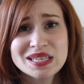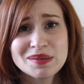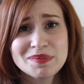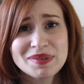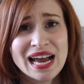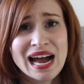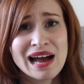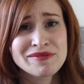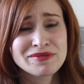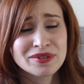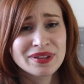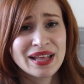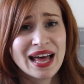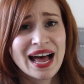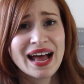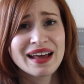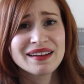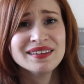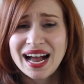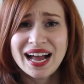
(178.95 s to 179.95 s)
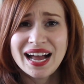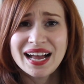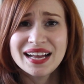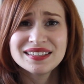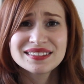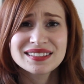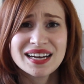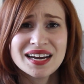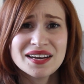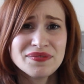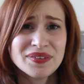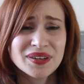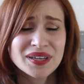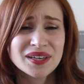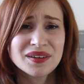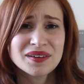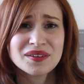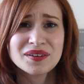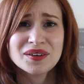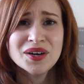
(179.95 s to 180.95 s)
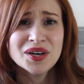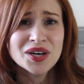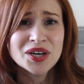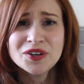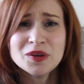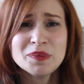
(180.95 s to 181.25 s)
to be after that? And I figured, who